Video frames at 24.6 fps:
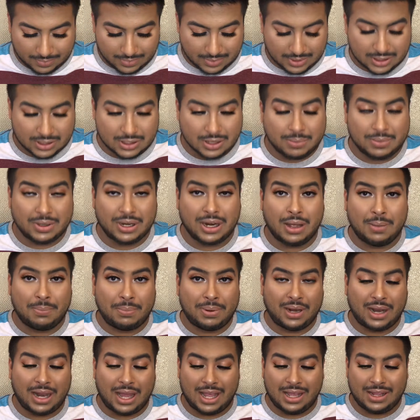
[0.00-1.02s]
So I'm going to
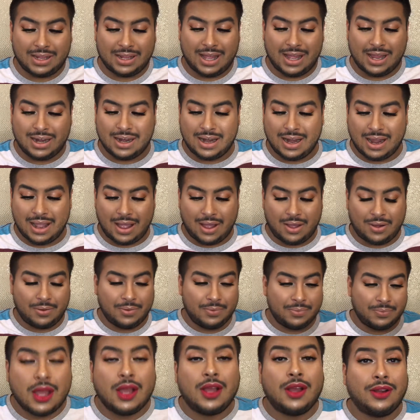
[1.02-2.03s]
apply that
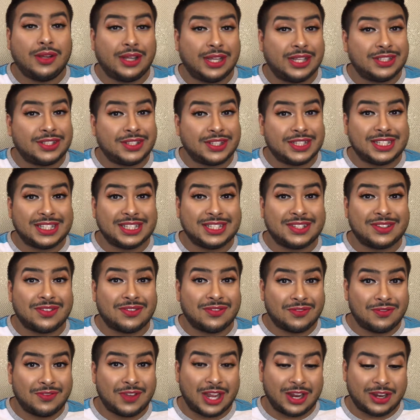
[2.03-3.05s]
now. Okay, so this is
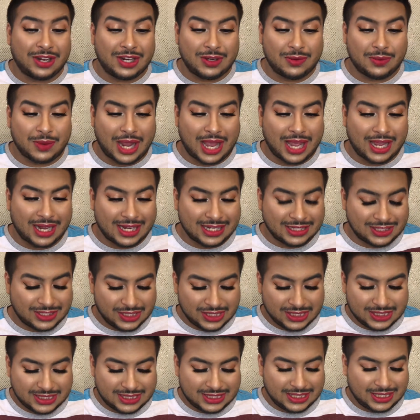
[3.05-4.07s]
very red, as you
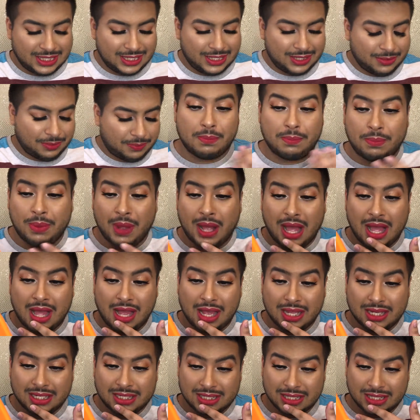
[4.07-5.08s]
can see,
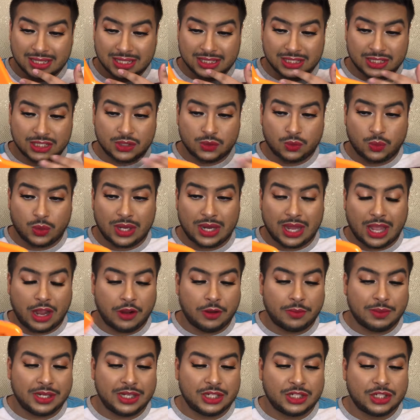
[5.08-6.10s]
but this is what
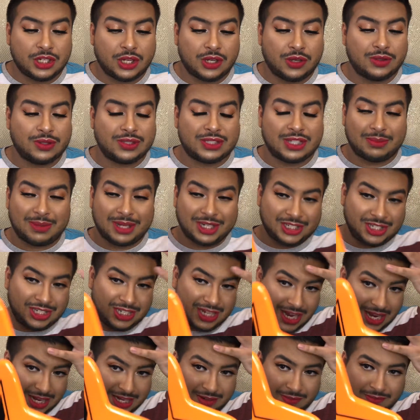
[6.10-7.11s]
everybody chose. I'm actually
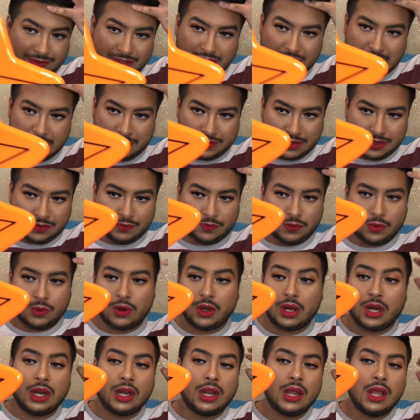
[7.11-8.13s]
kind of living
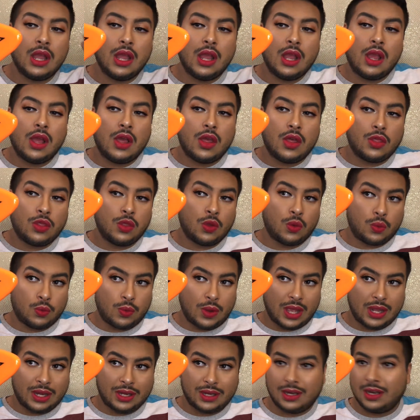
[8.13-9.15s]
for the
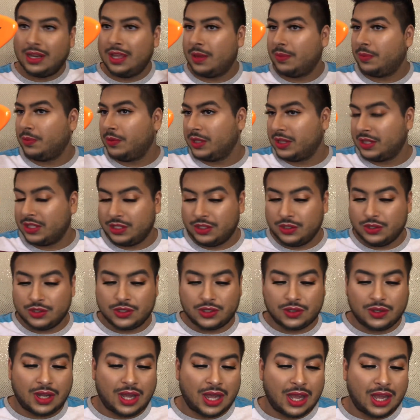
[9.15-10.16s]
red lip with a
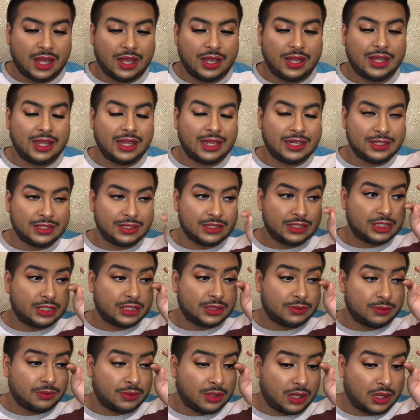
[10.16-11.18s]
neutral eye and
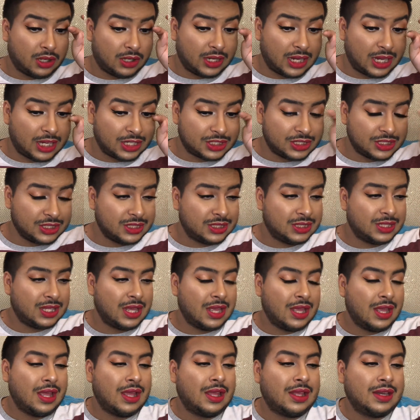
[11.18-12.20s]
small lashes.
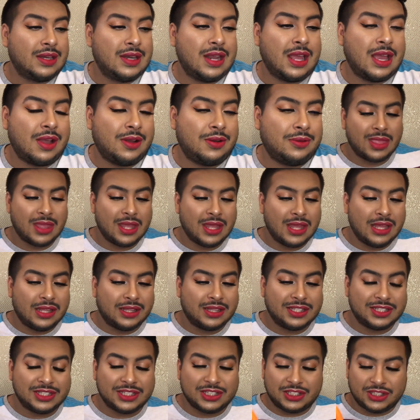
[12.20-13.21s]
Now,
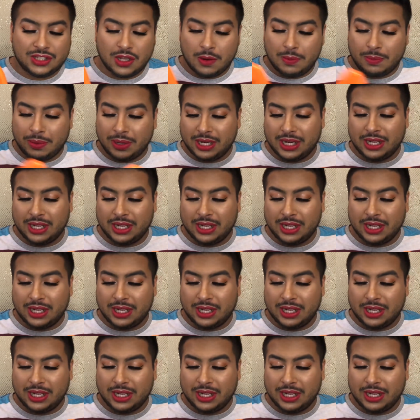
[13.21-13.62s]
this is so pretty.